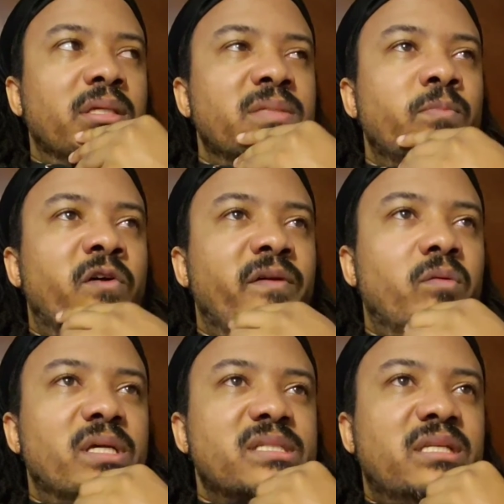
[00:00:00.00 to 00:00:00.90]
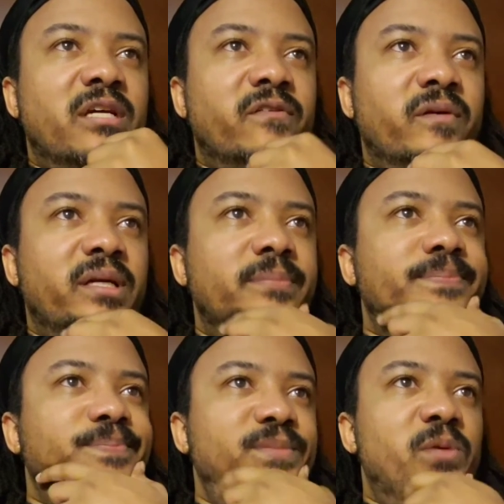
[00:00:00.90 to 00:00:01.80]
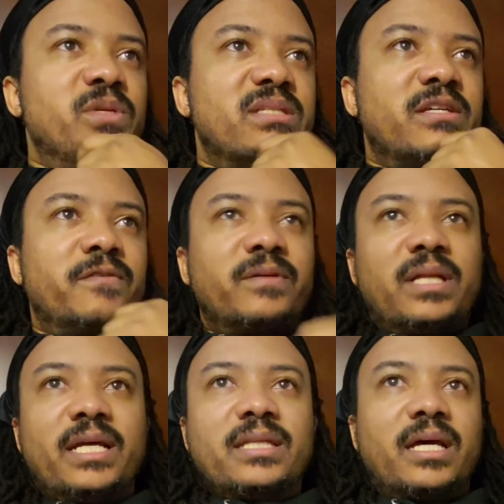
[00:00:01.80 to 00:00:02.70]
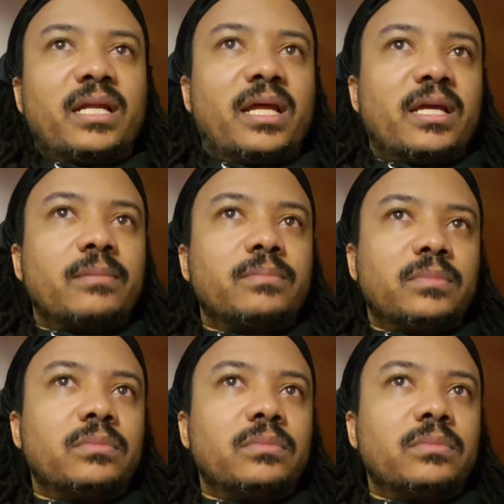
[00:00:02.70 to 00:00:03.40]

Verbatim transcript: this movie was different. It was different like that. Like